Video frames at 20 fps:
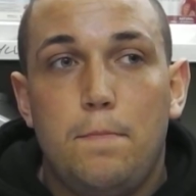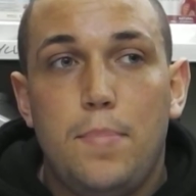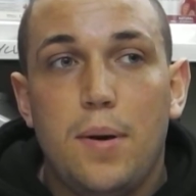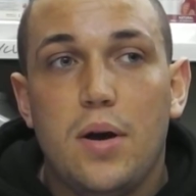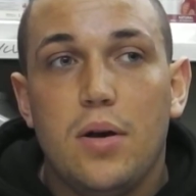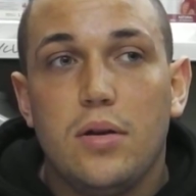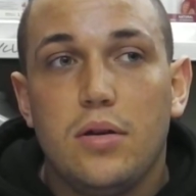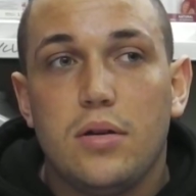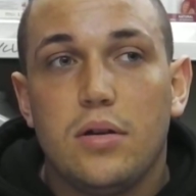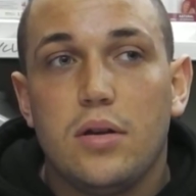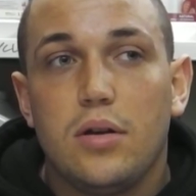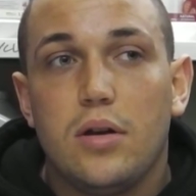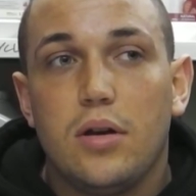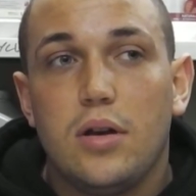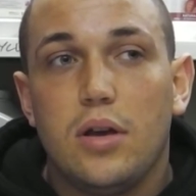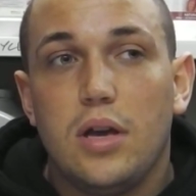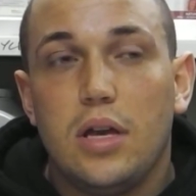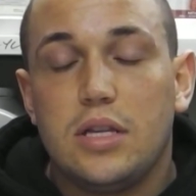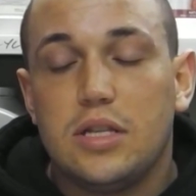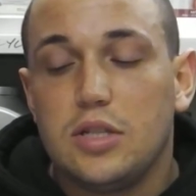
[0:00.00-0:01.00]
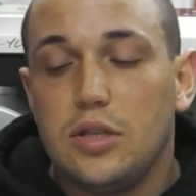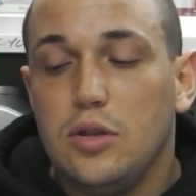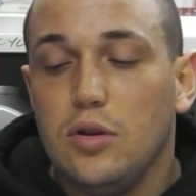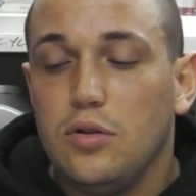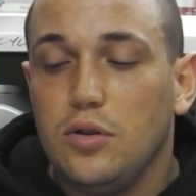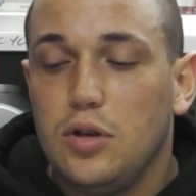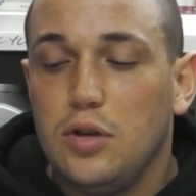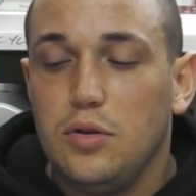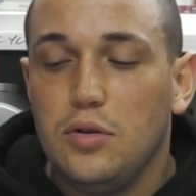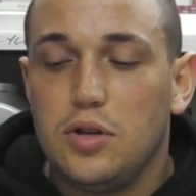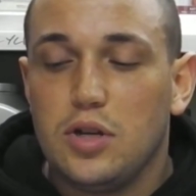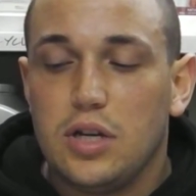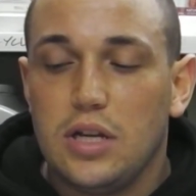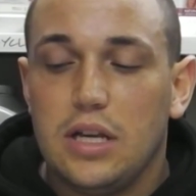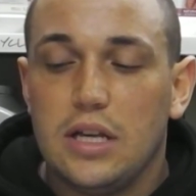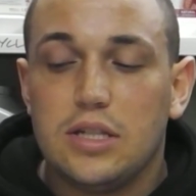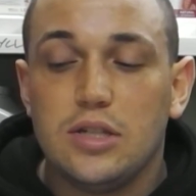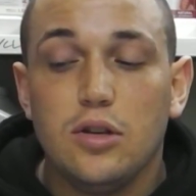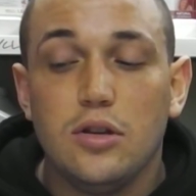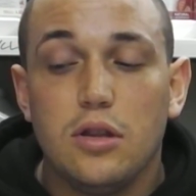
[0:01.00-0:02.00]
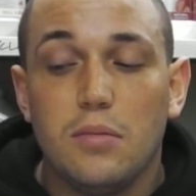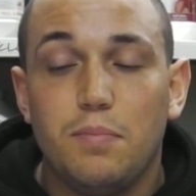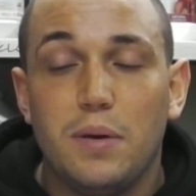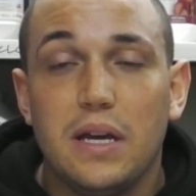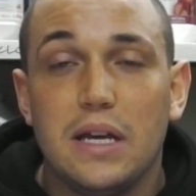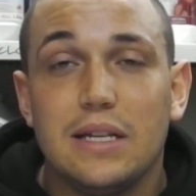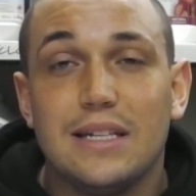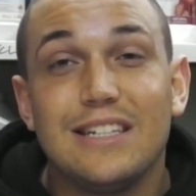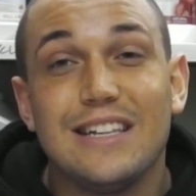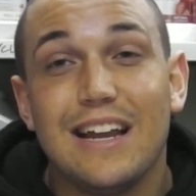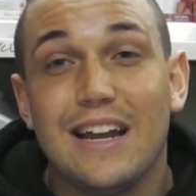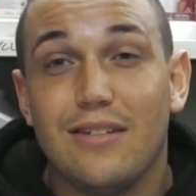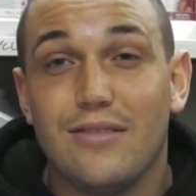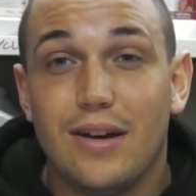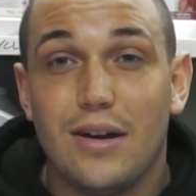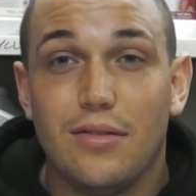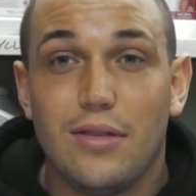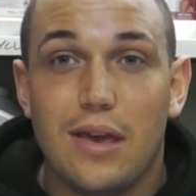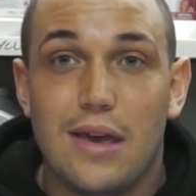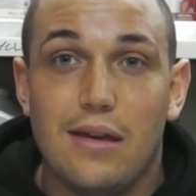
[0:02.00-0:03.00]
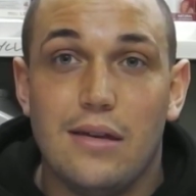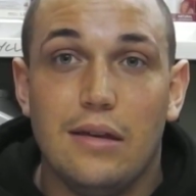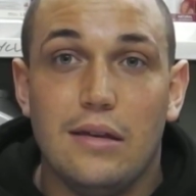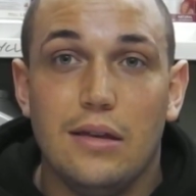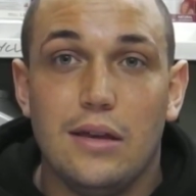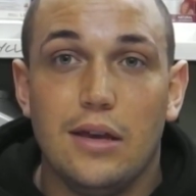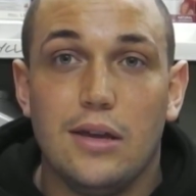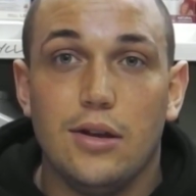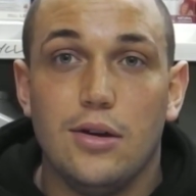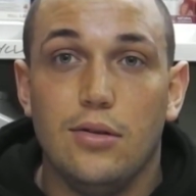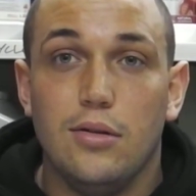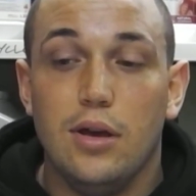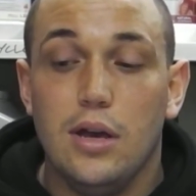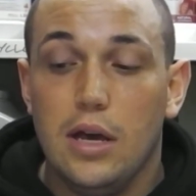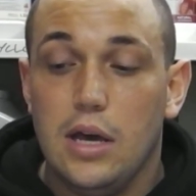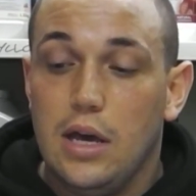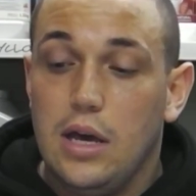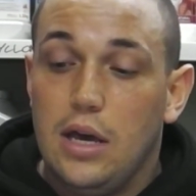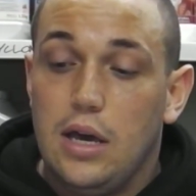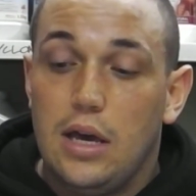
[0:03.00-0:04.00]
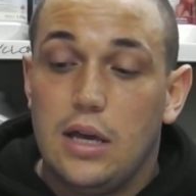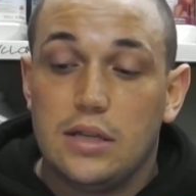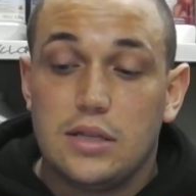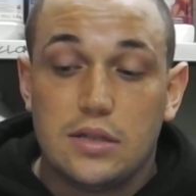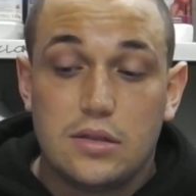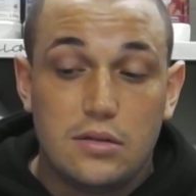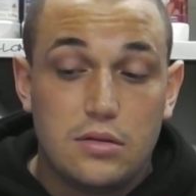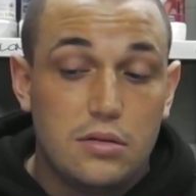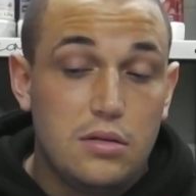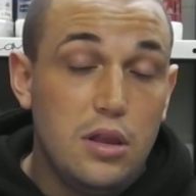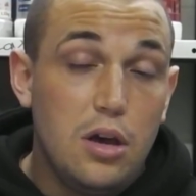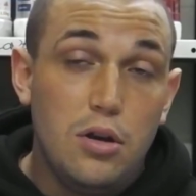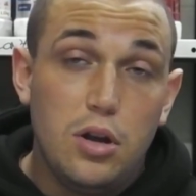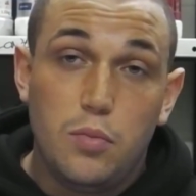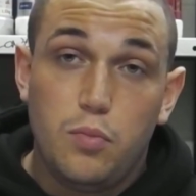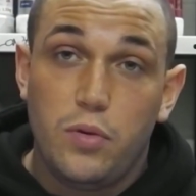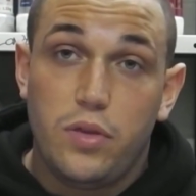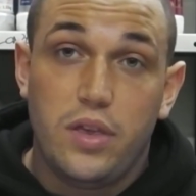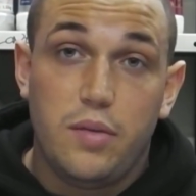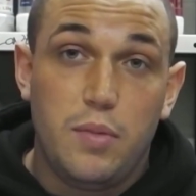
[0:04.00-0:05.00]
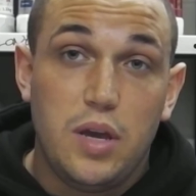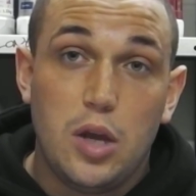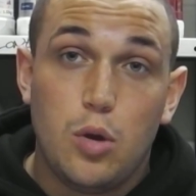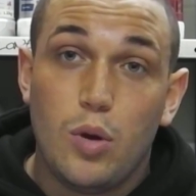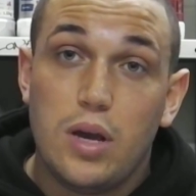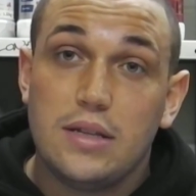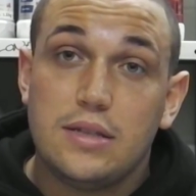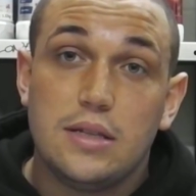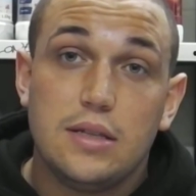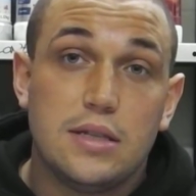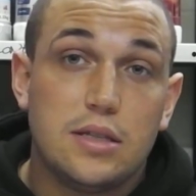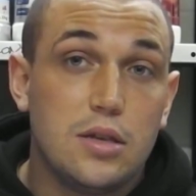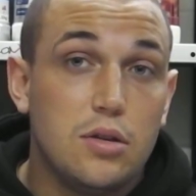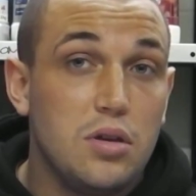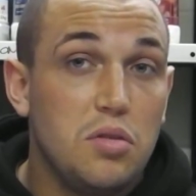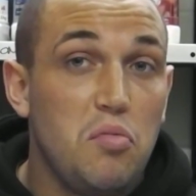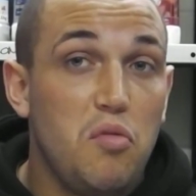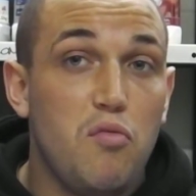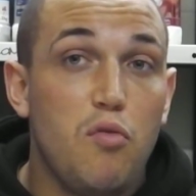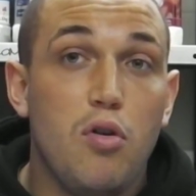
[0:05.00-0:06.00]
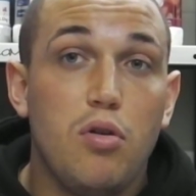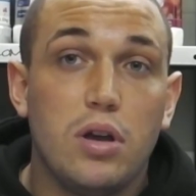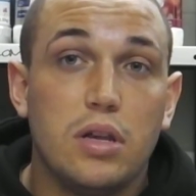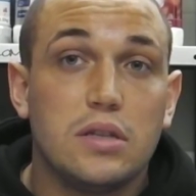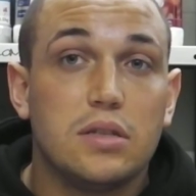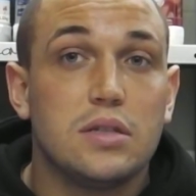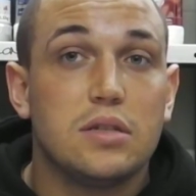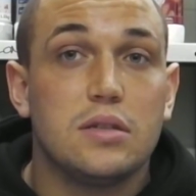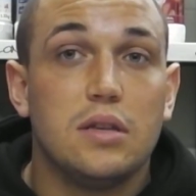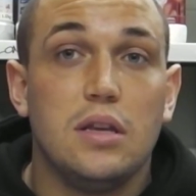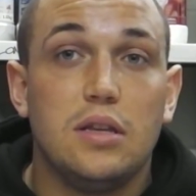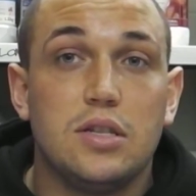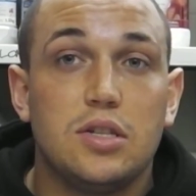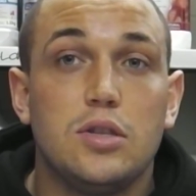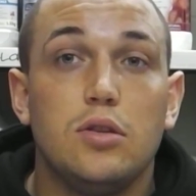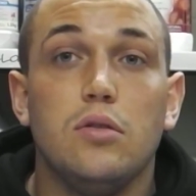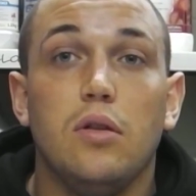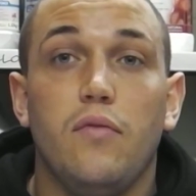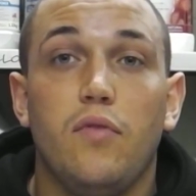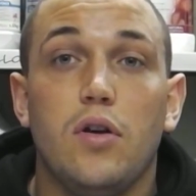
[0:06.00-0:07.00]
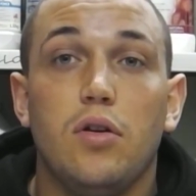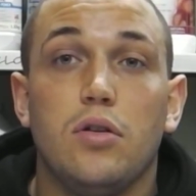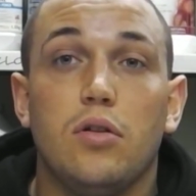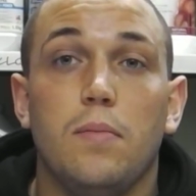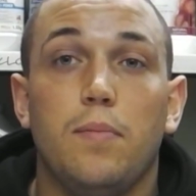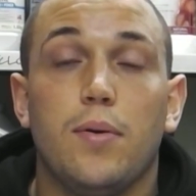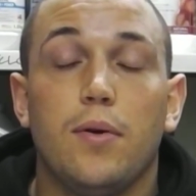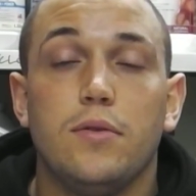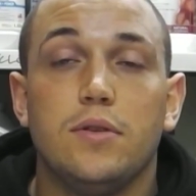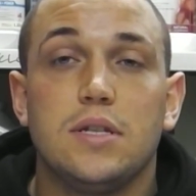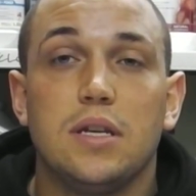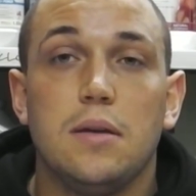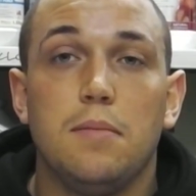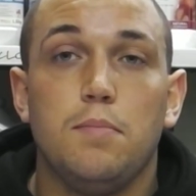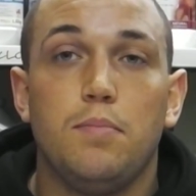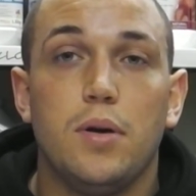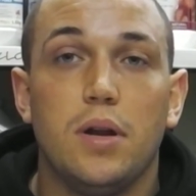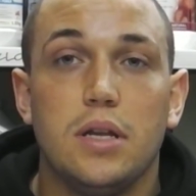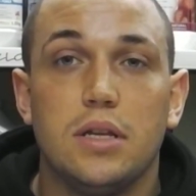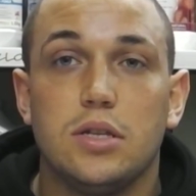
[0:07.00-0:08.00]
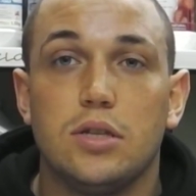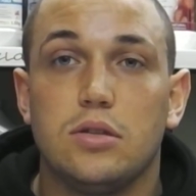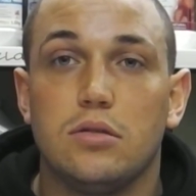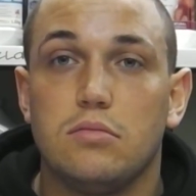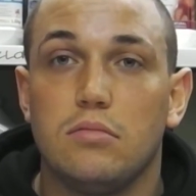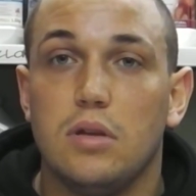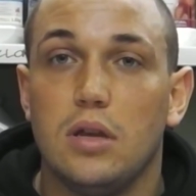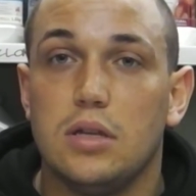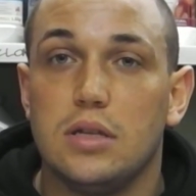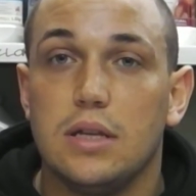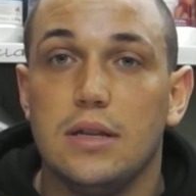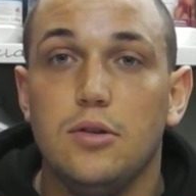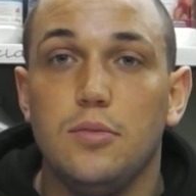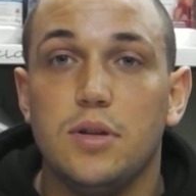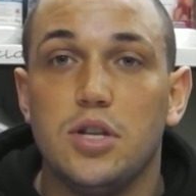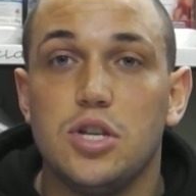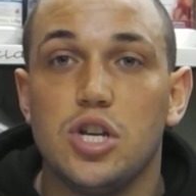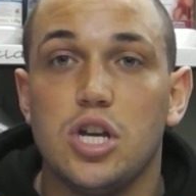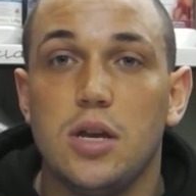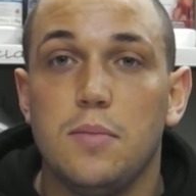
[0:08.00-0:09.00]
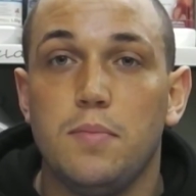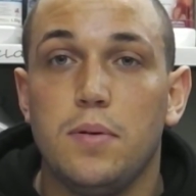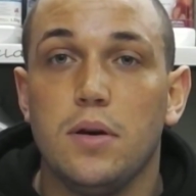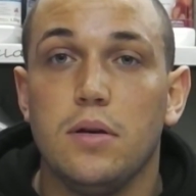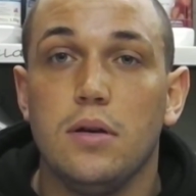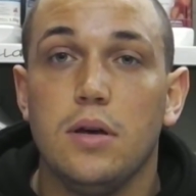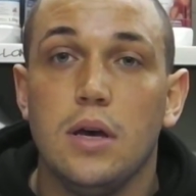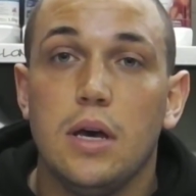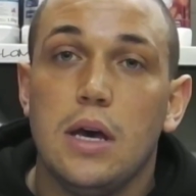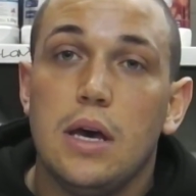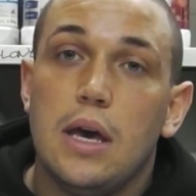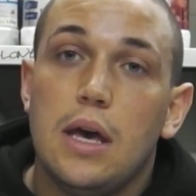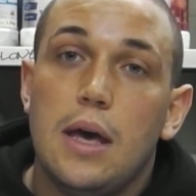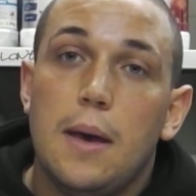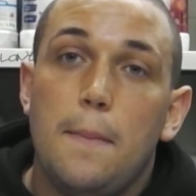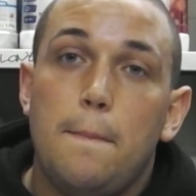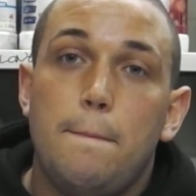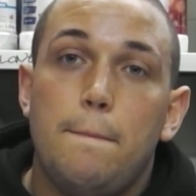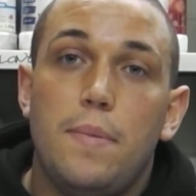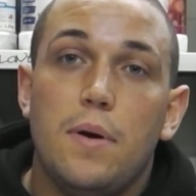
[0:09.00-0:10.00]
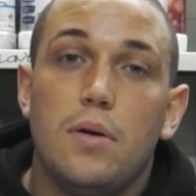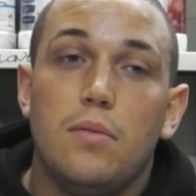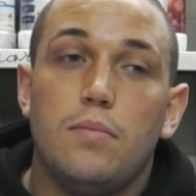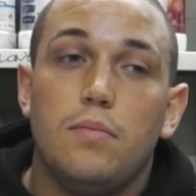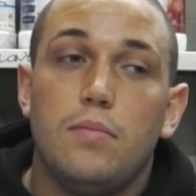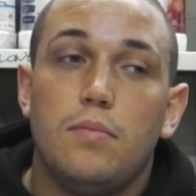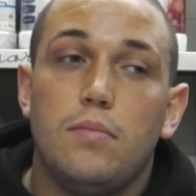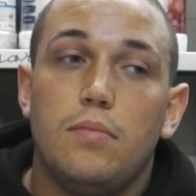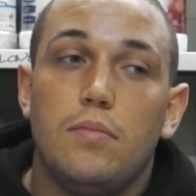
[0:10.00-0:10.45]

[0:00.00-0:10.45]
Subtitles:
but it's not the biggest seller out there. You know, it's loaded with amino acids. Don't get me wrong; it's still a very good protein, but it's a little bit cheaper, but